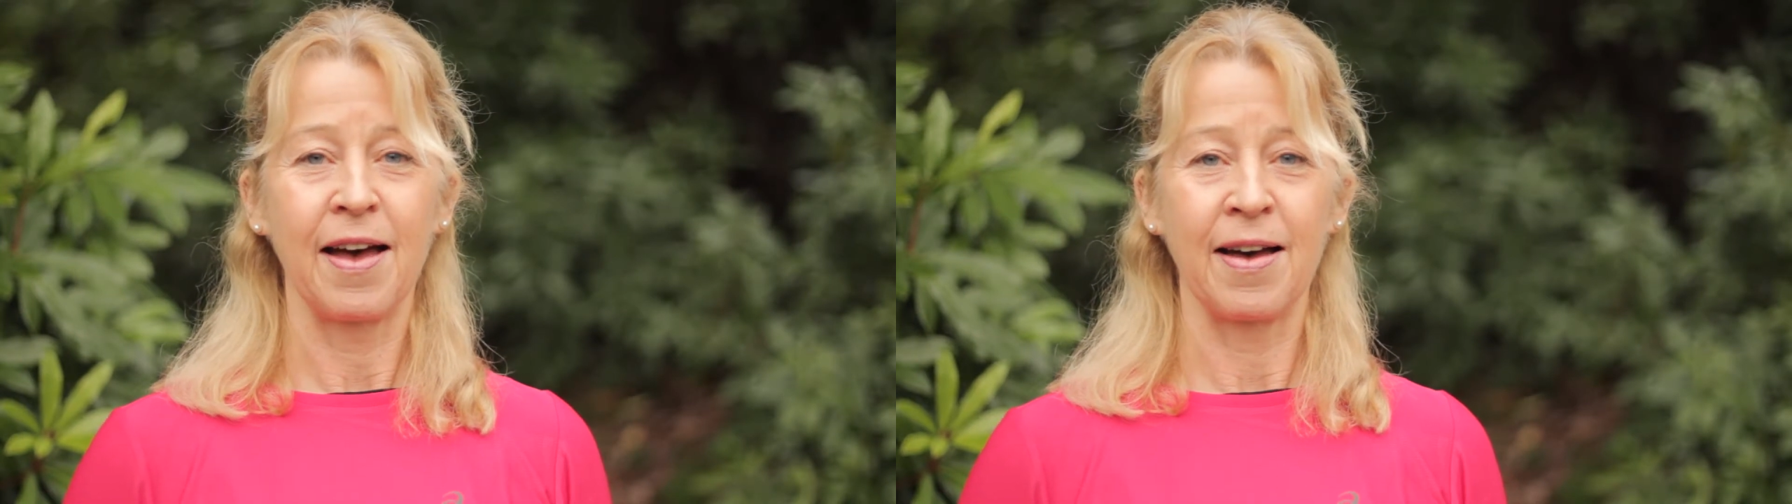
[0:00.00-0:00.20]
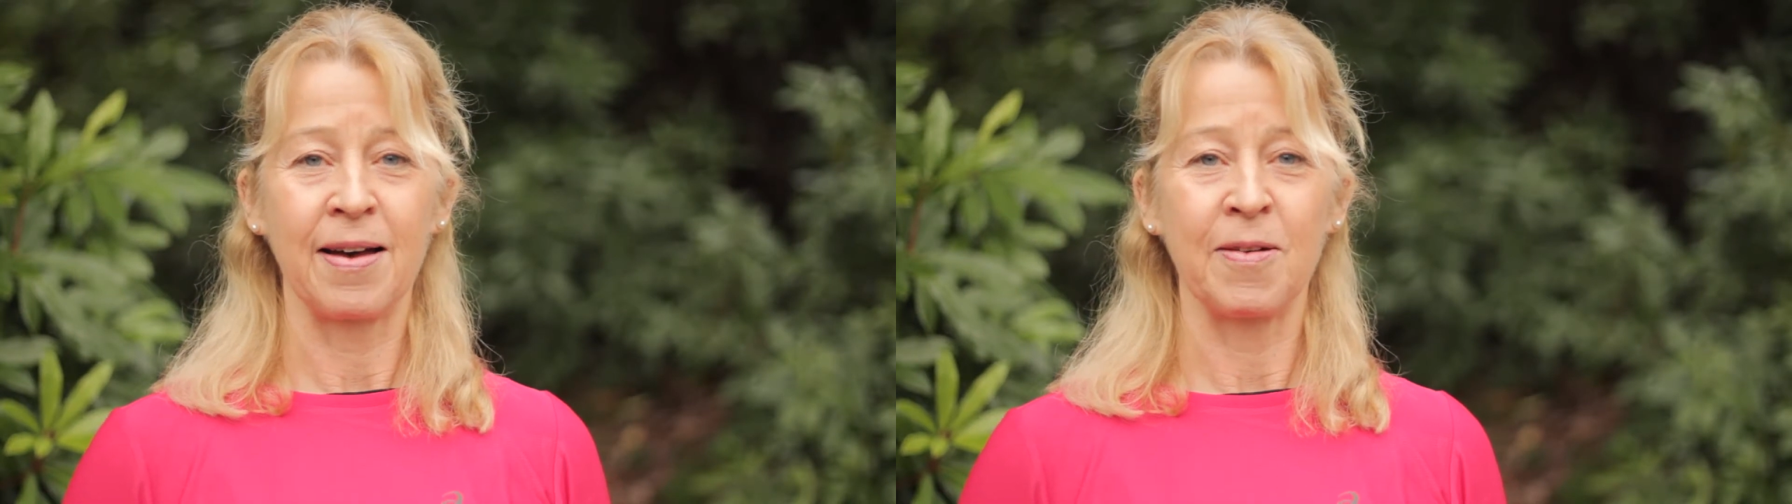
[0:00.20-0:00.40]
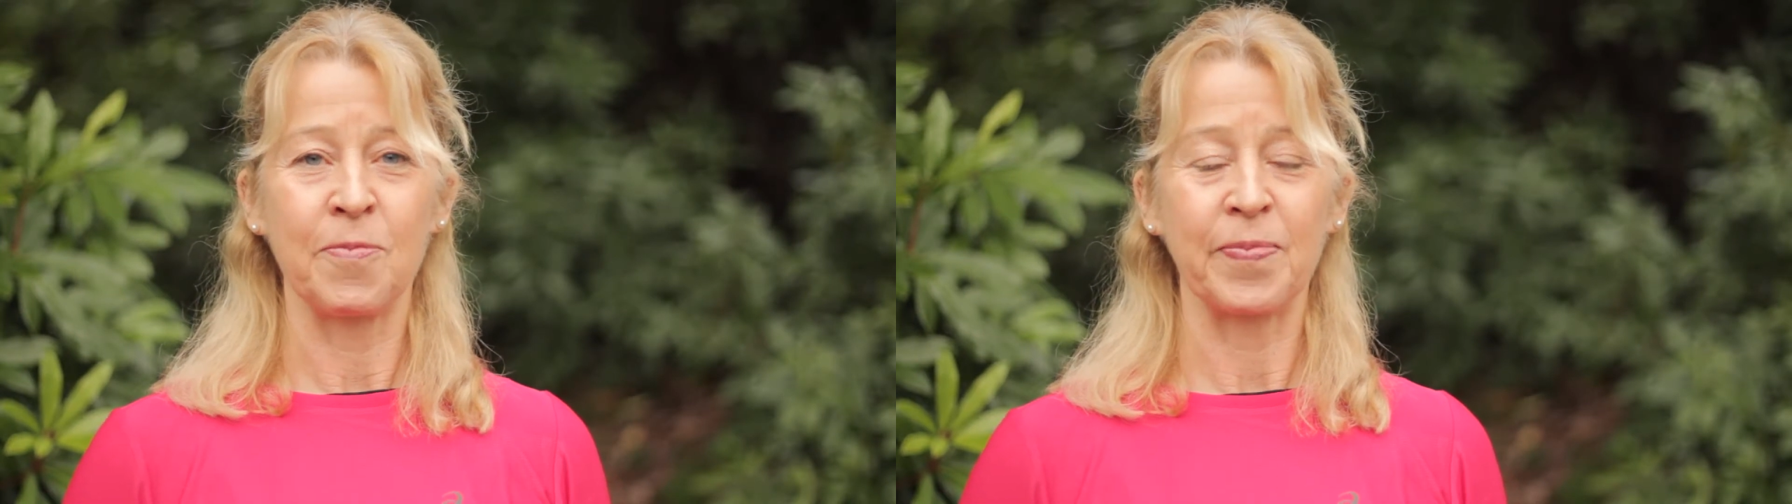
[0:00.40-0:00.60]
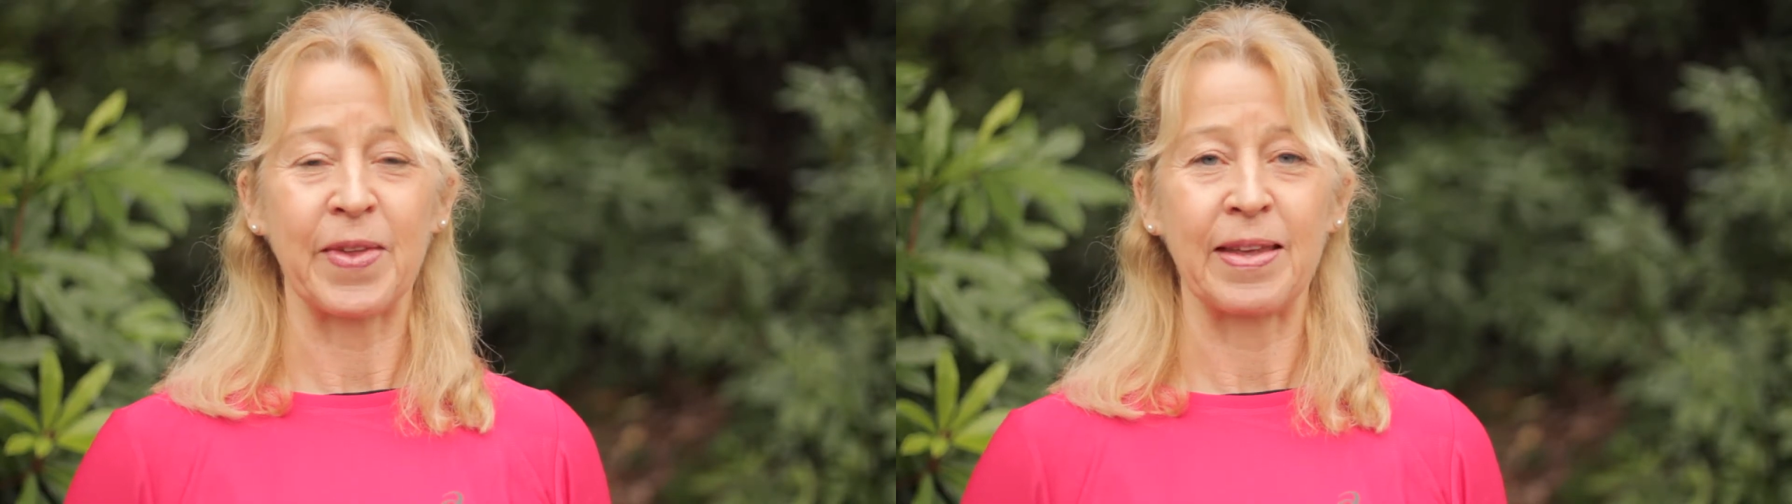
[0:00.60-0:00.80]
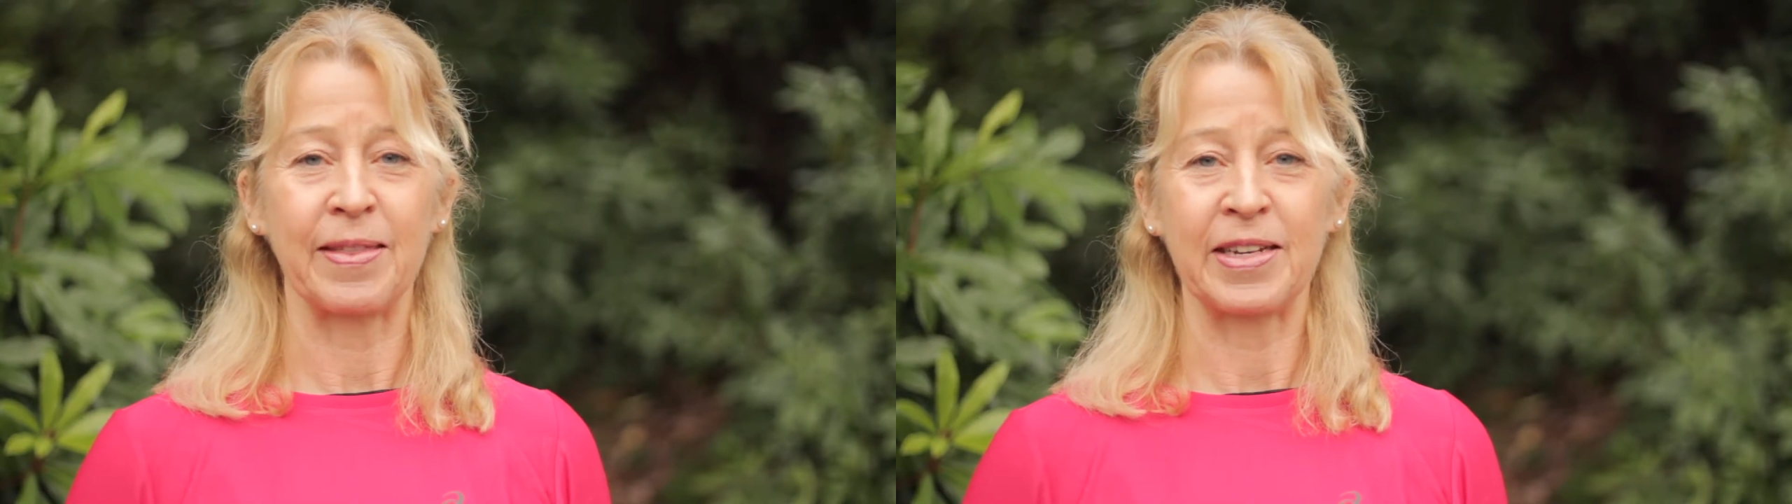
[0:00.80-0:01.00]
Um,
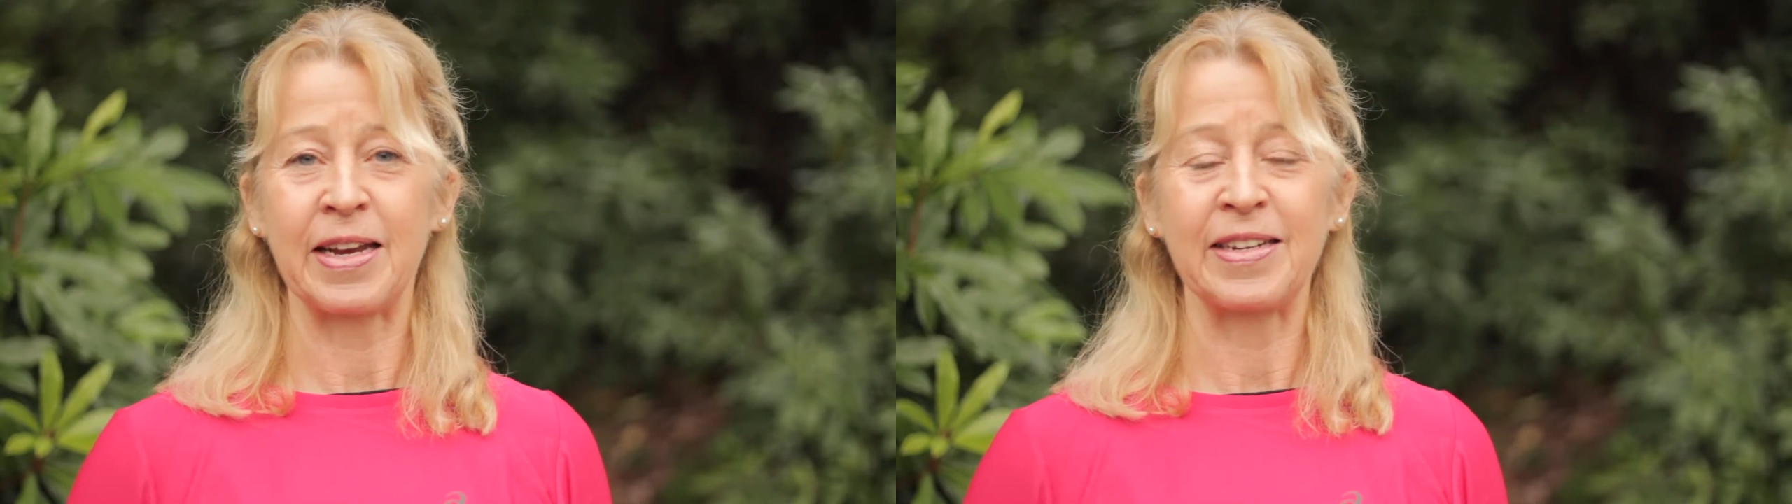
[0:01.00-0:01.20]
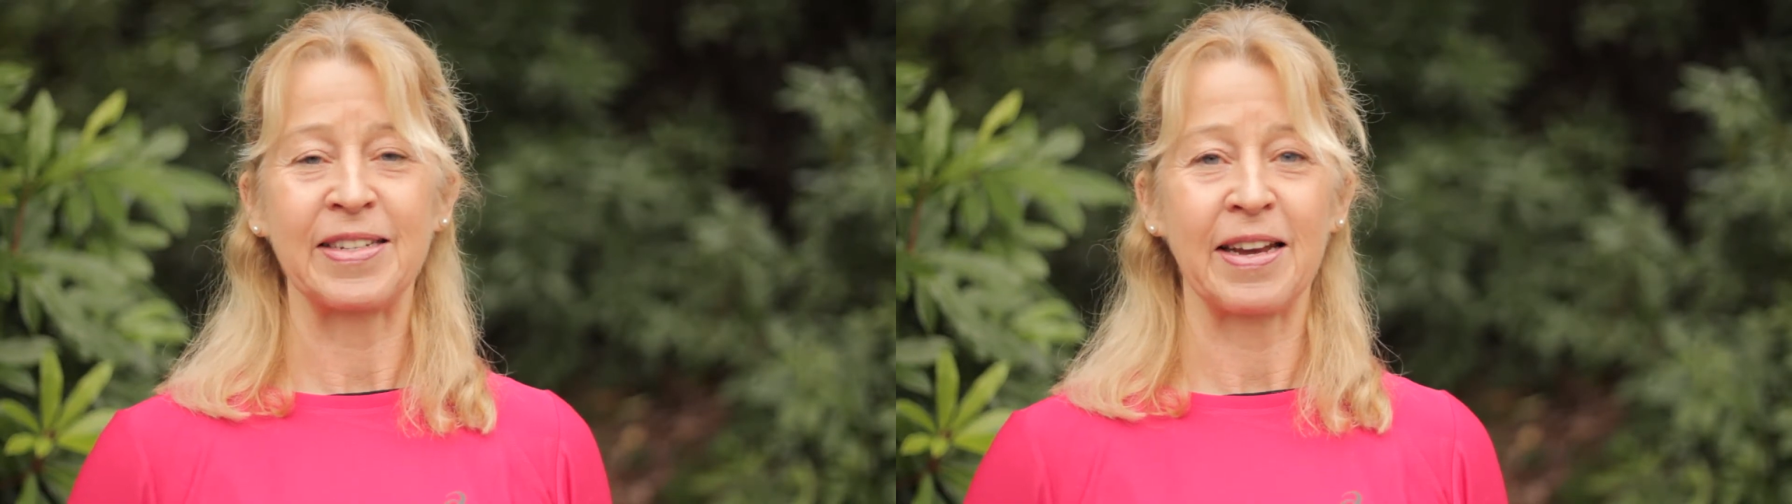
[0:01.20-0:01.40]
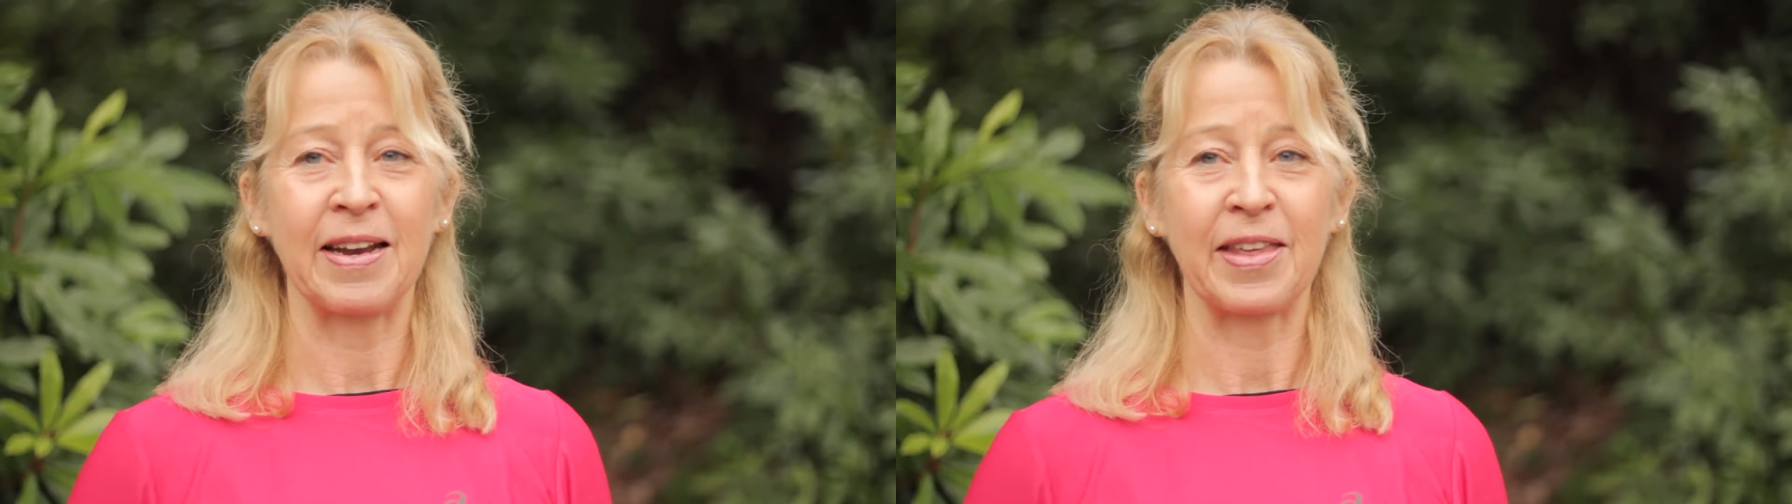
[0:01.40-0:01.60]
the 10 in 10